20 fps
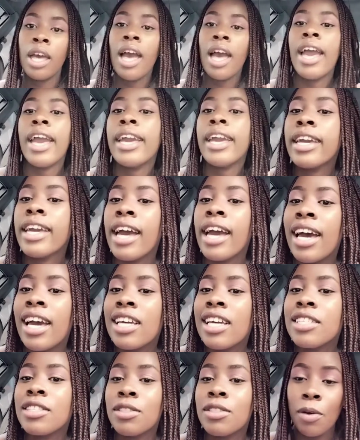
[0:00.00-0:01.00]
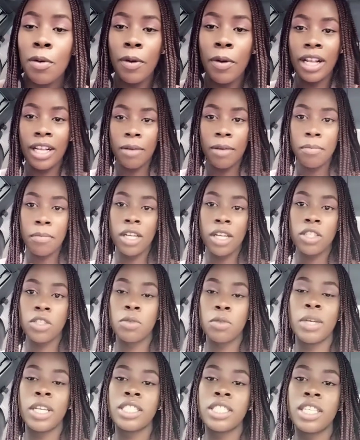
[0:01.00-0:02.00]
Hey guys, welcome back
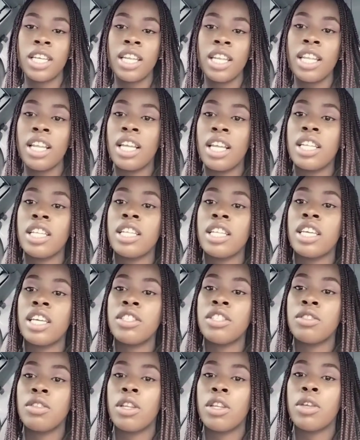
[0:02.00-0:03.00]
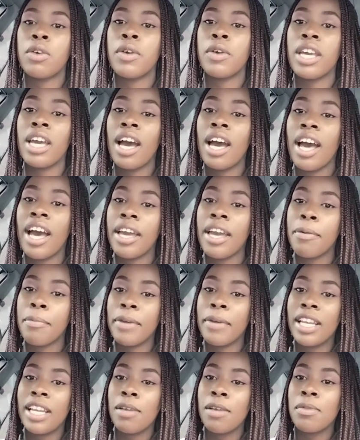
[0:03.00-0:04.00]
to my channel, and in case you're new here, hi,
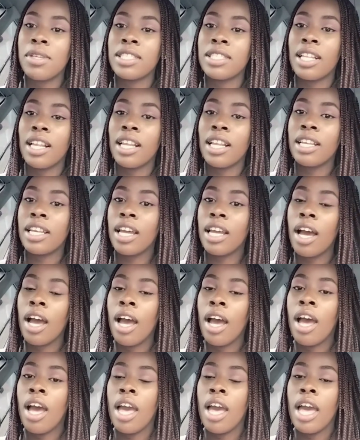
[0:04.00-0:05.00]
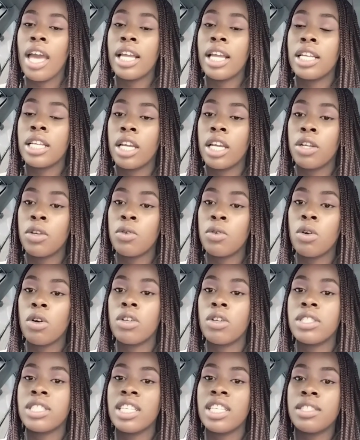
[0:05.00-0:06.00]
my name is Linda and I do
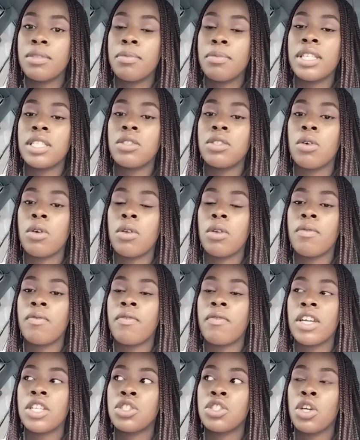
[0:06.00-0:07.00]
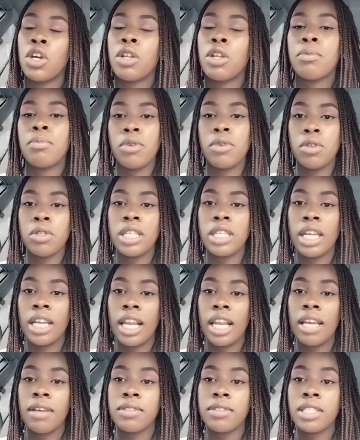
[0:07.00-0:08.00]
content based on fashion, beauty and
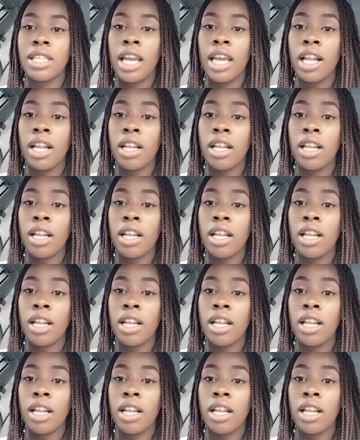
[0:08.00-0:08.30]
lifestyle.